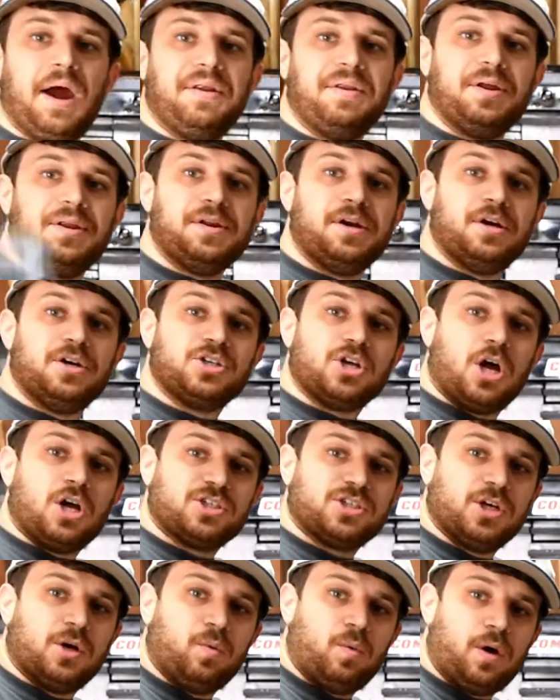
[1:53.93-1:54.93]
then there's
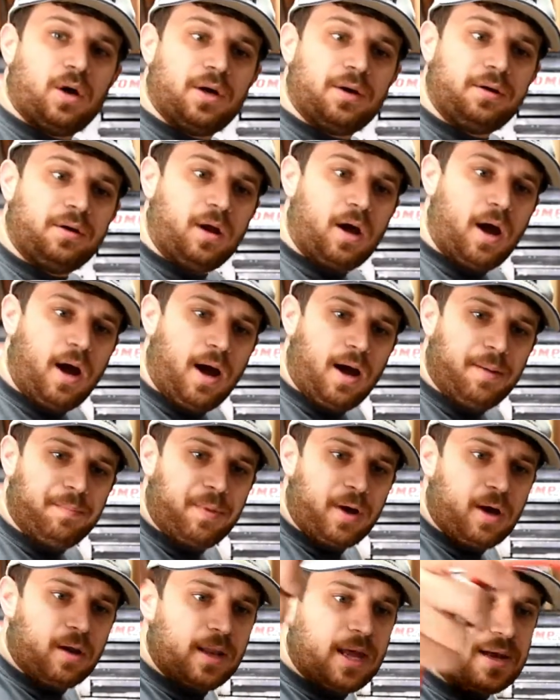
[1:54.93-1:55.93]
also one
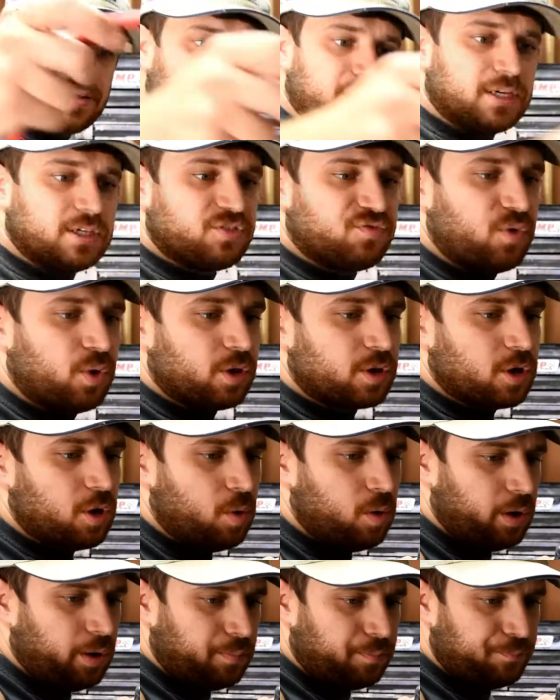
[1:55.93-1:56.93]
oddball out that is for the
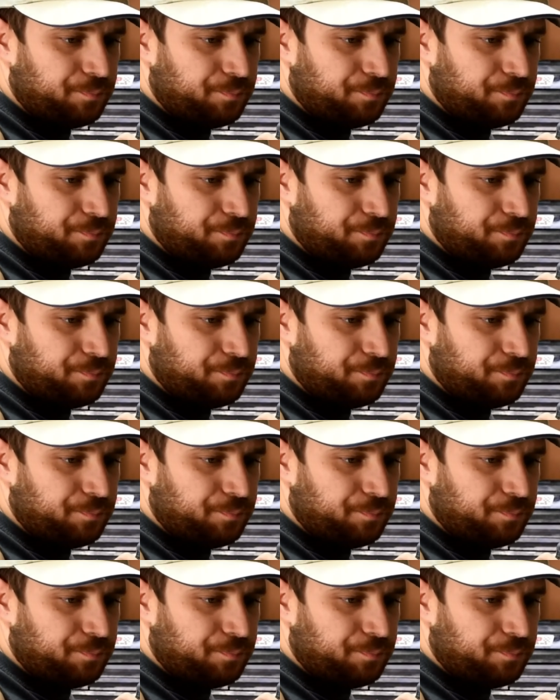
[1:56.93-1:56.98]
coil.